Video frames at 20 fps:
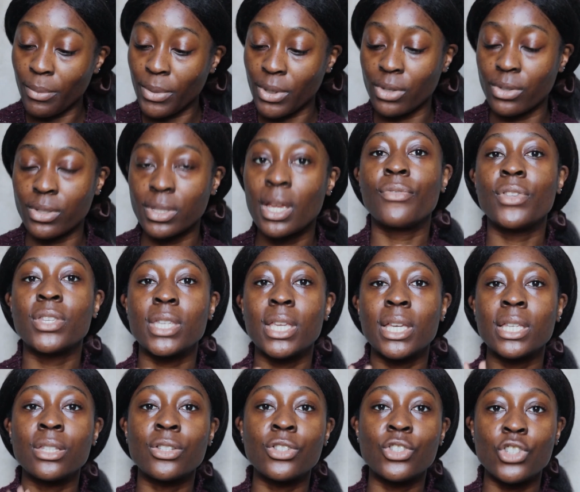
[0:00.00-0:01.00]
because this
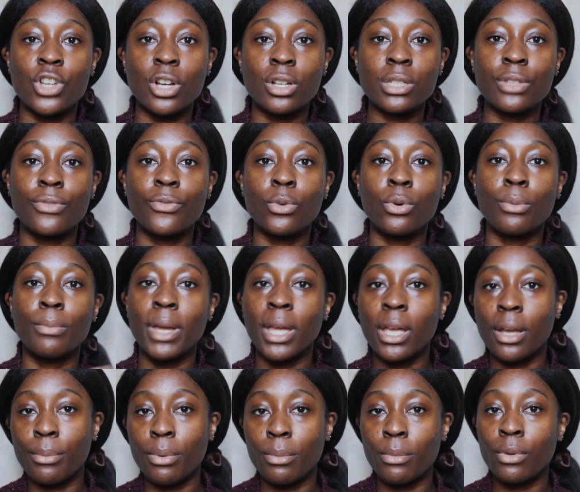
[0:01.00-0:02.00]
isn't just for
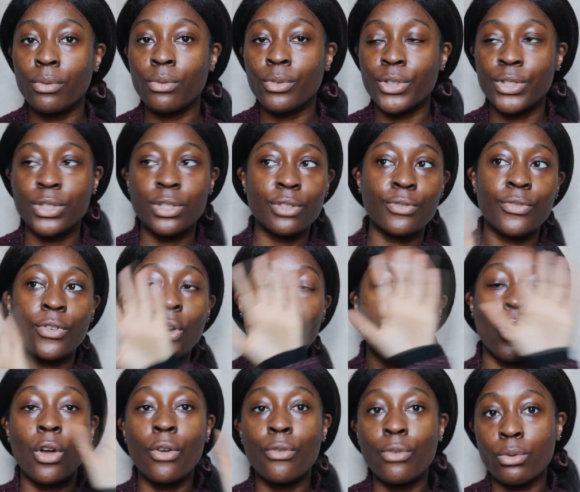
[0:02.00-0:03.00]
makeup removal, this is for
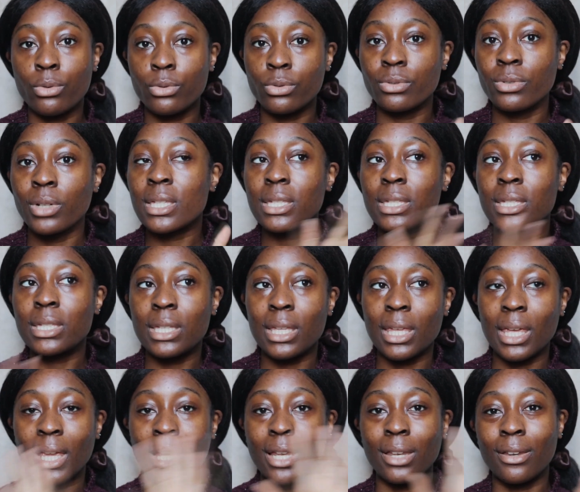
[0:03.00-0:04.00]
overall
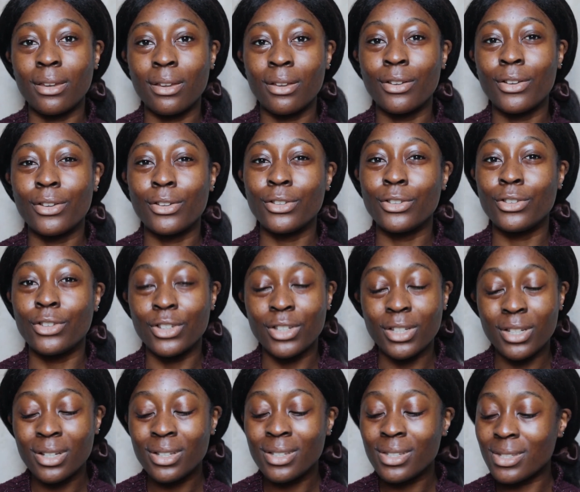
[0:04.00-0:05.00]
skin
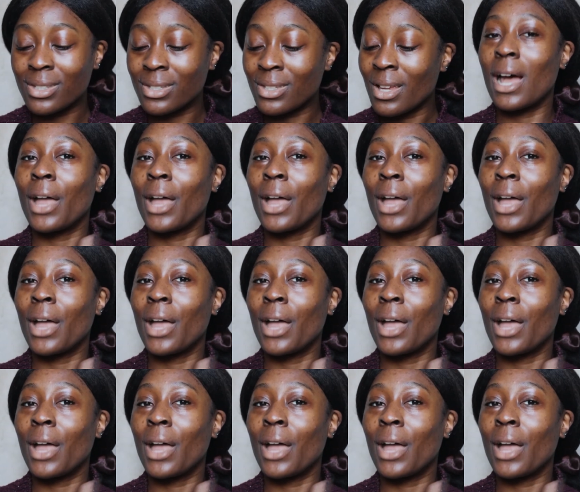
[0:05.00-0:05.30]
goodness.